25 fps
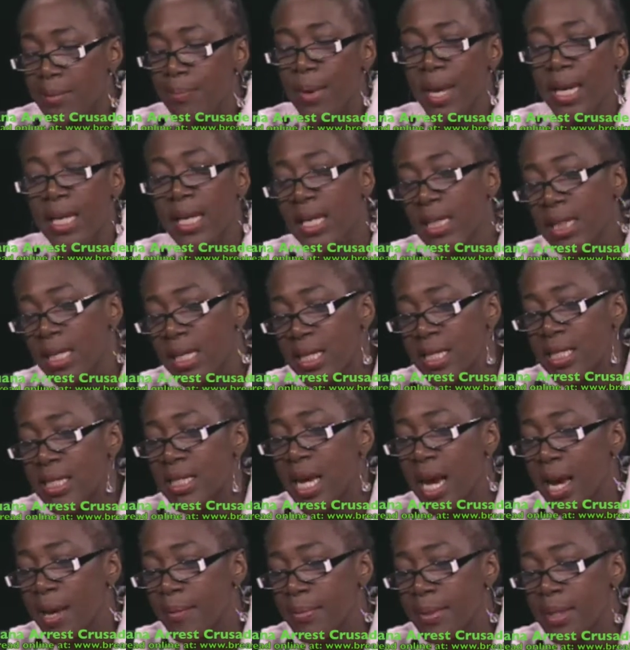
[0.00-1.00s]
making these
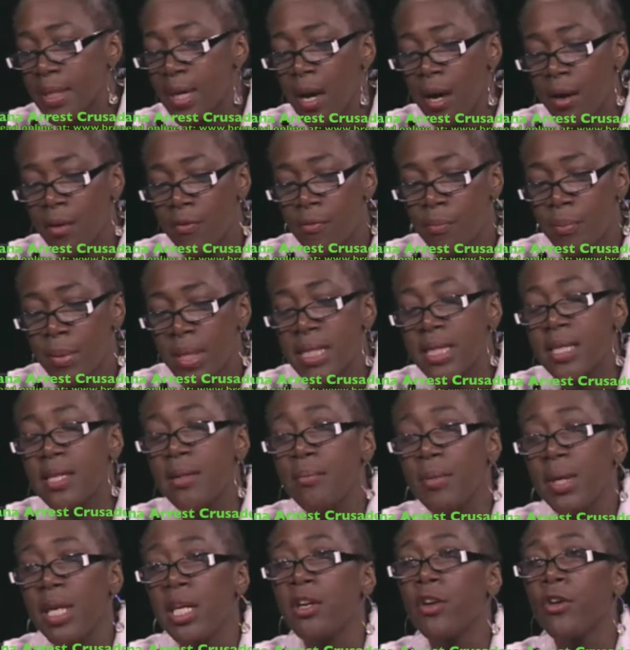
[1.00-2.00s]
types of
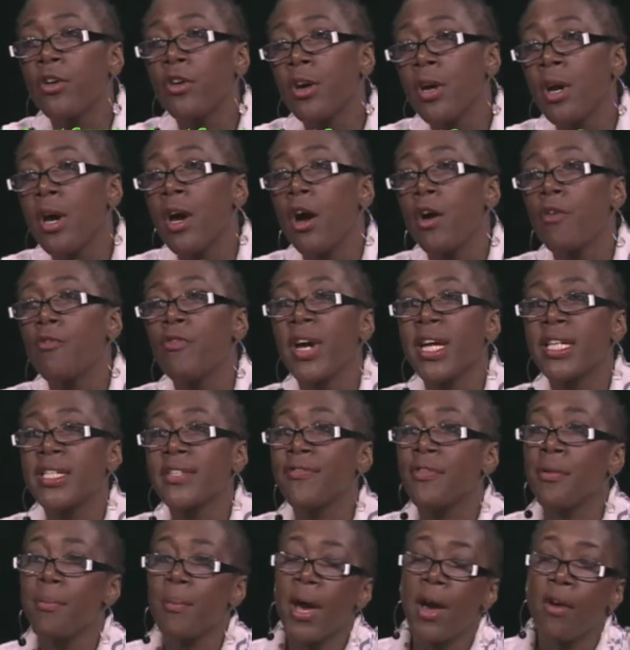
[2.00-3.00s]
misdemeanor arrests
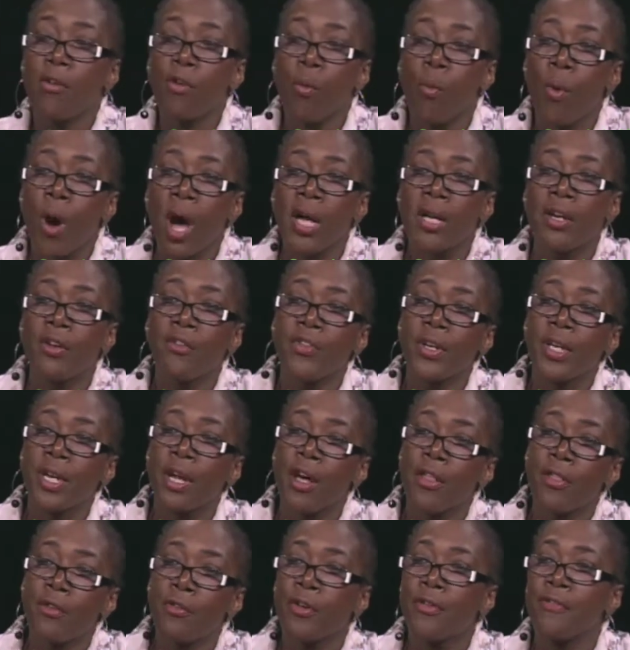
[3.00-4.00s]
for marijuana and
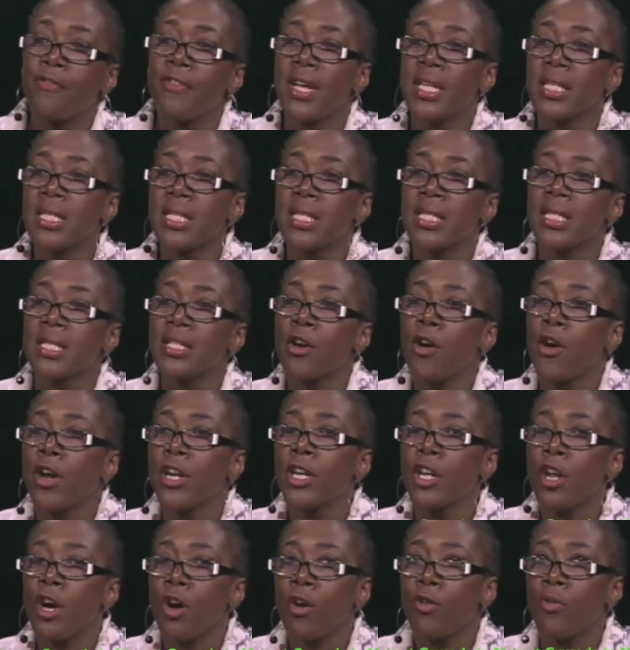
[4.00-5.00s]
other offenses are
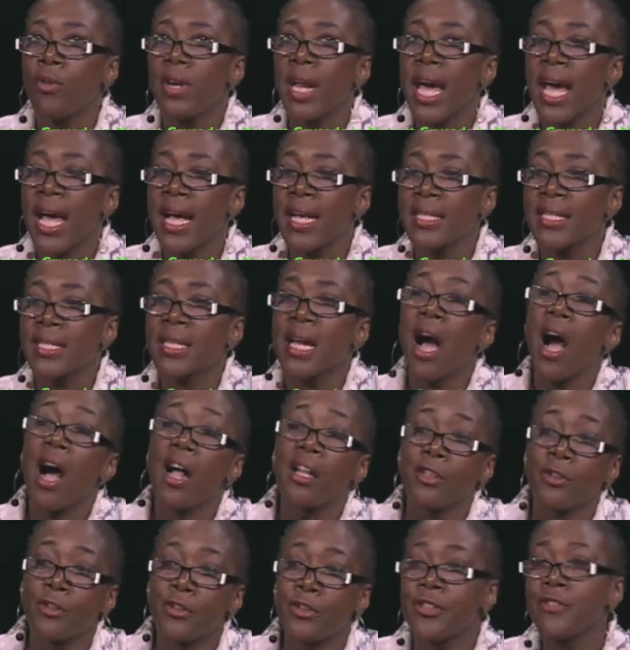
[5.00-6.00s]
known as
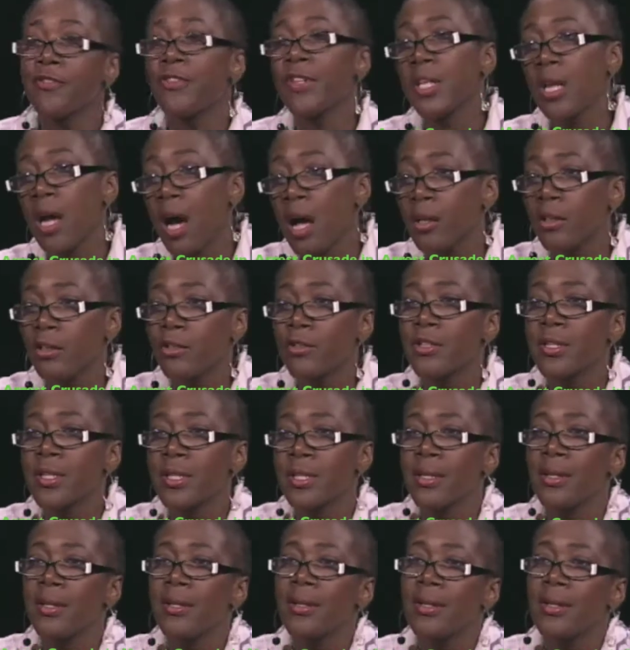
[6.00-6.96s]
collars for dollars.